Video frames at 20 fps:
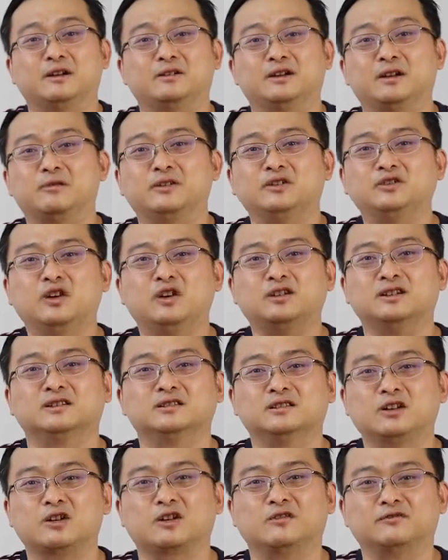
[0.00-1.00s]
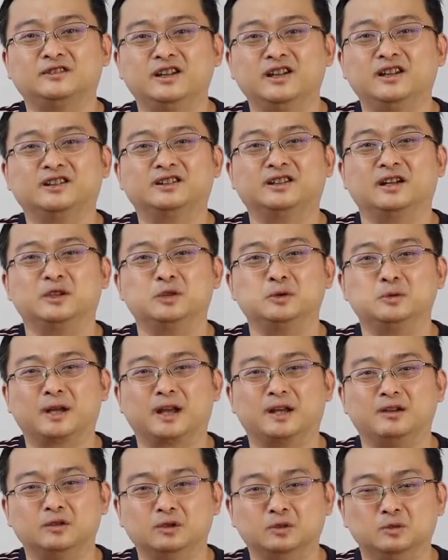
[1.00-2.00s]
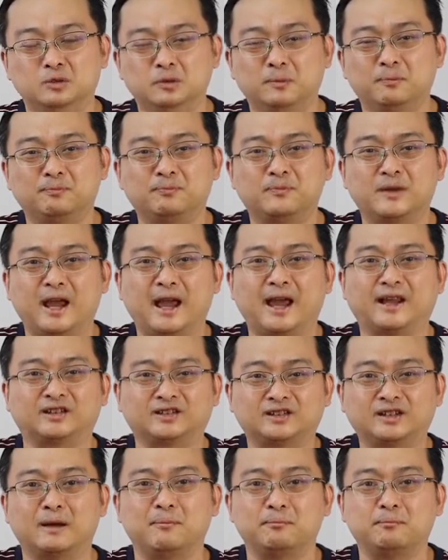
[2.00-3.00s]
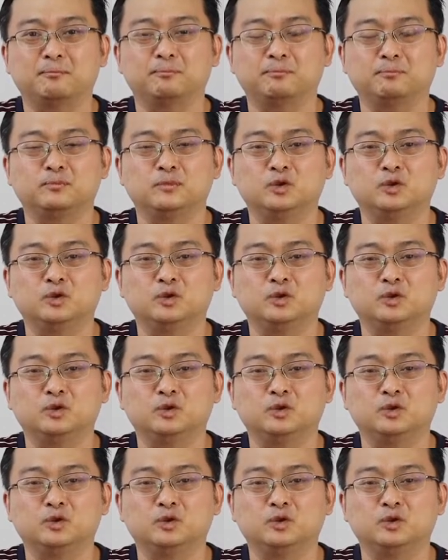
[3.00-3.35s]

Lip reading: There is not a lot of things that you can do except